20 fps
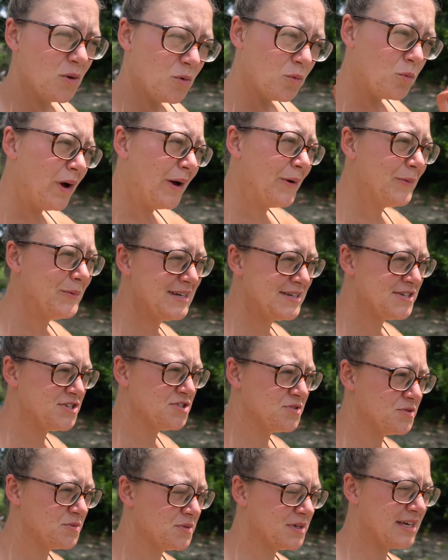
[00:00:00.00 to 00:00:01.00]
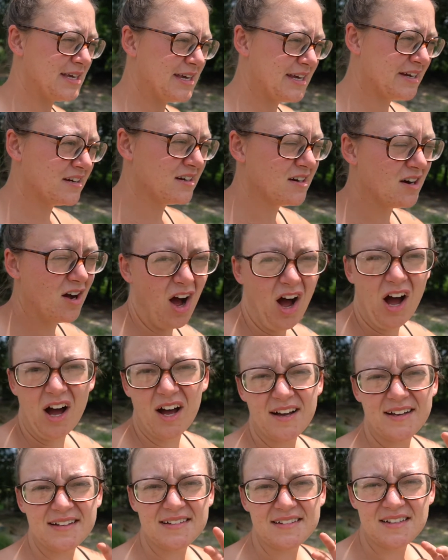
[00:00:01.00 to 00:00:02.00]
what we do here
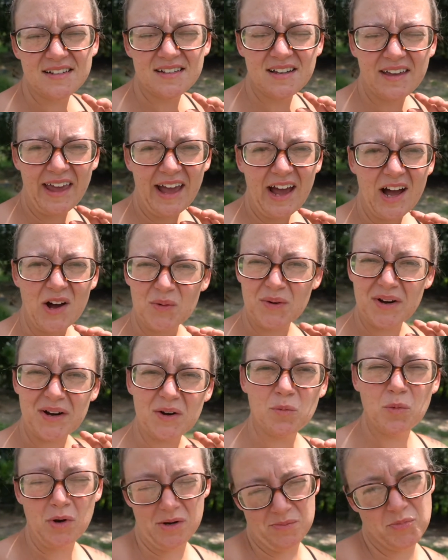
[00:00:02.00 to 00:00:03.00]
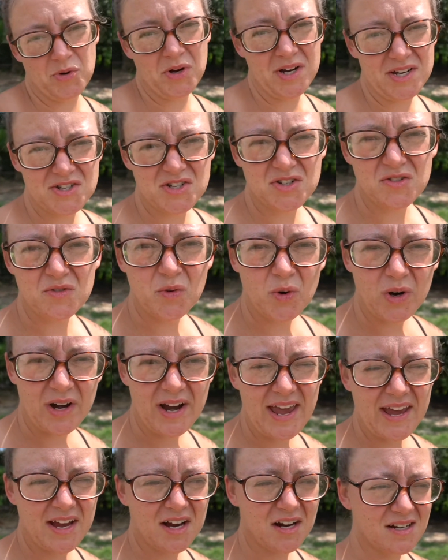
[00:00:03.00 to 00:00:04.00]
on our 1.24
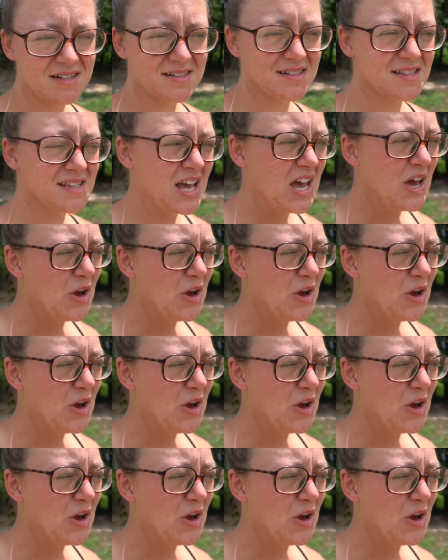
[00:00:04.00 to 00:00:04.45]
acres.